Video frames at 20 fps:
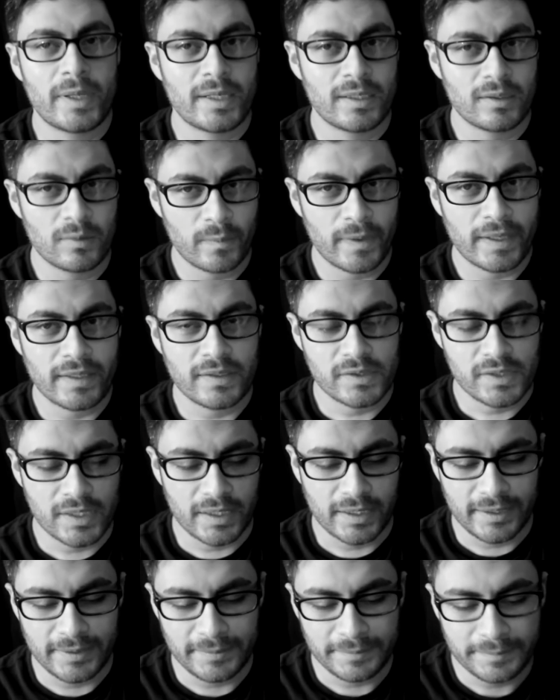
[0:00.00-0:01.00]
But in the Bride of
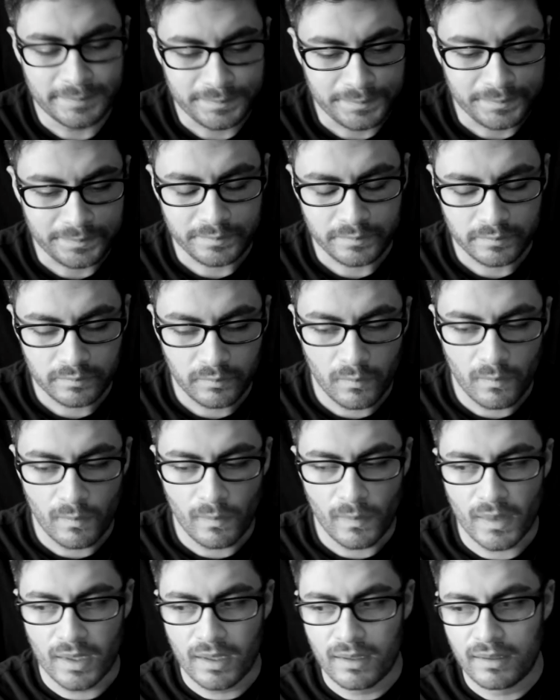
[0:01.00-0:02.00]
Chucky,
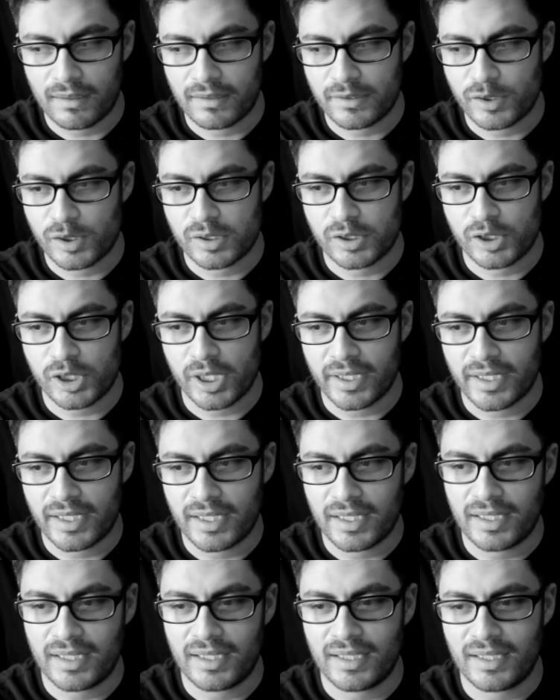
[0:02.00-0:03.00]

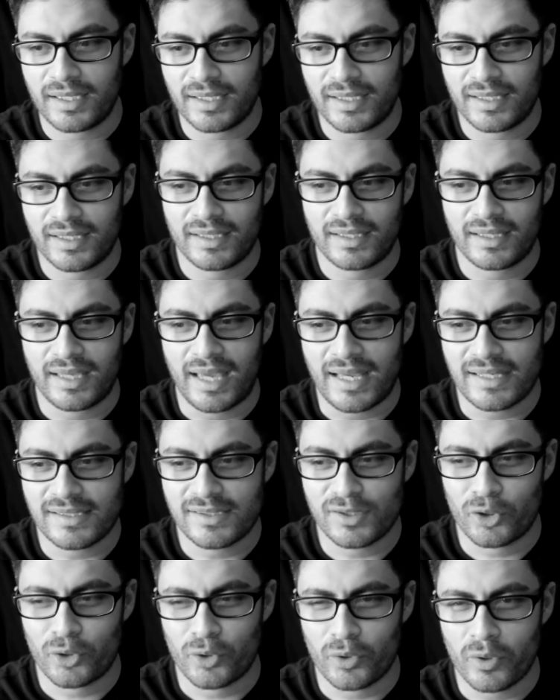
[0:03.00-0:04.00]
Chucky has
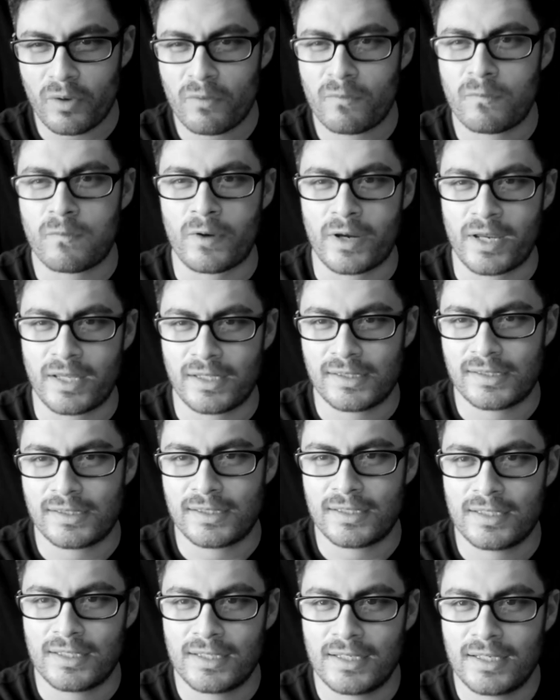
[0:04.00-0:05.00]
a girlfriend.
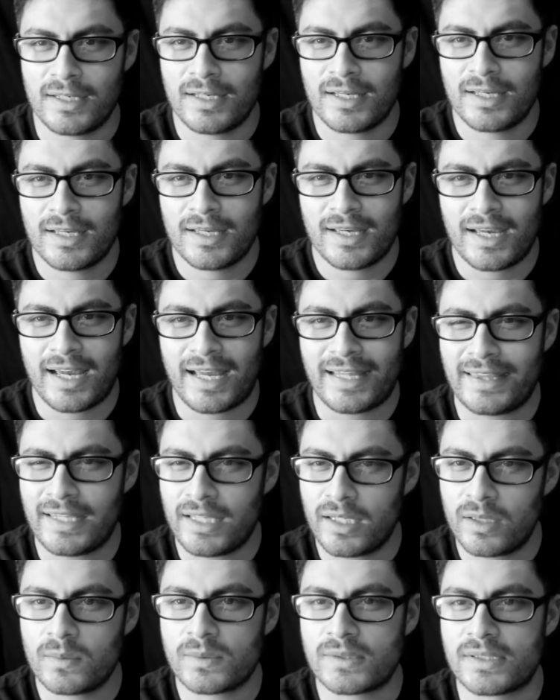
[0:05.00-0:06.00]
I
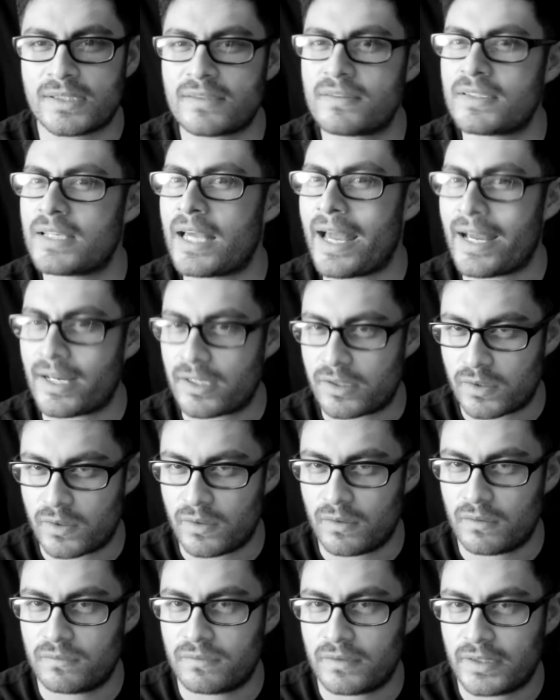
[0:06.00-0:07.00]
think it was his ex
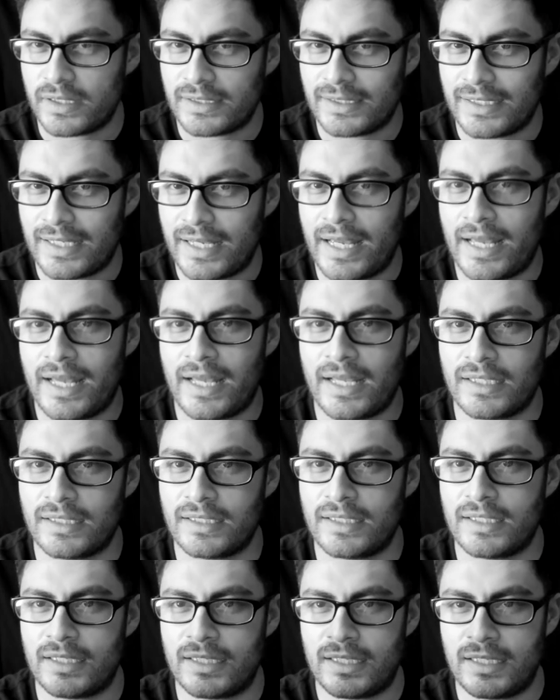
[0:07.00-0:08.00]
girlfriend,
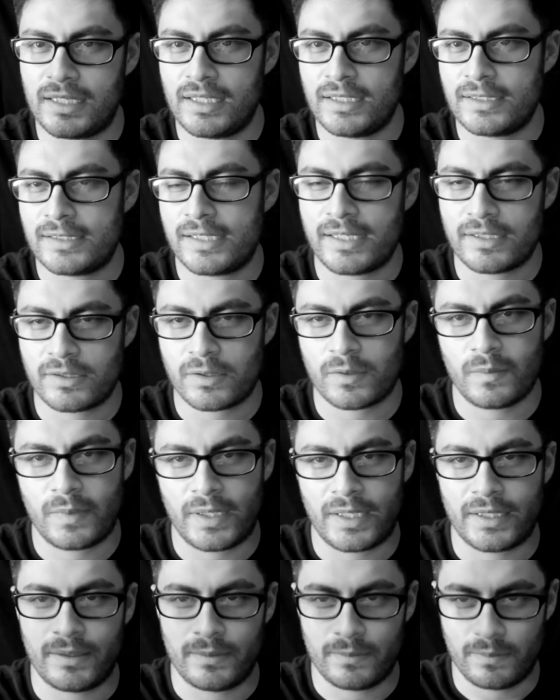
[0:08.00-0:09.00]
and he takes her body